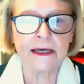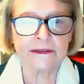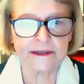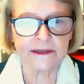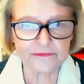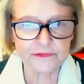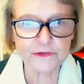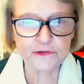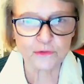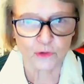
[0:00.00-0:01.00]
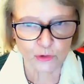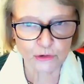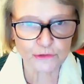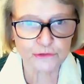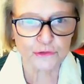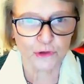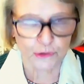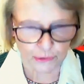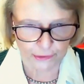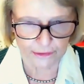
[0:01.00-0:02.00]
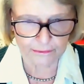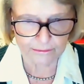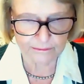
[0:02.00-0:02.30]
and never too old to learn.